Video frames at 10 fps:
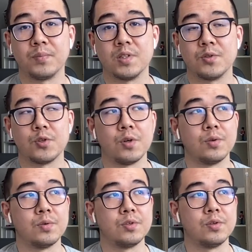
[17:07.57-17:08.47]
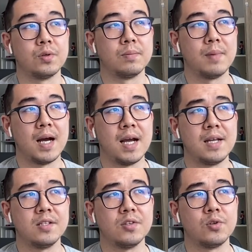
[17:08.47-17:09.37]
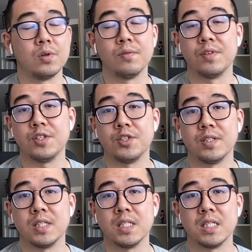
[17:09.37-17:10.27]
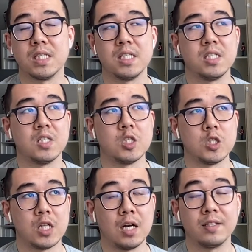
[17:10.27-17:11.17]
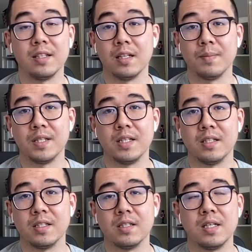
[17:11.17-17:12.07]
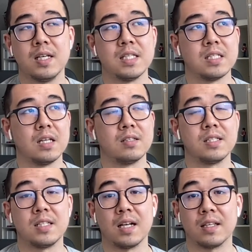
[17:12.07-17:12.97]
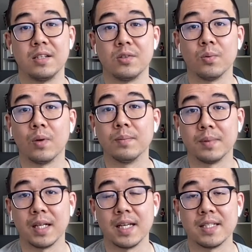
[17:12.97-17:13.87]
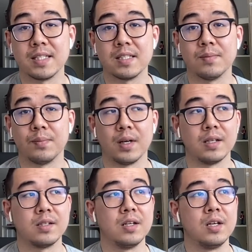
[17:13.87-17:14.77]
So your mind, your vision is not limited, it's not stuck into one place, but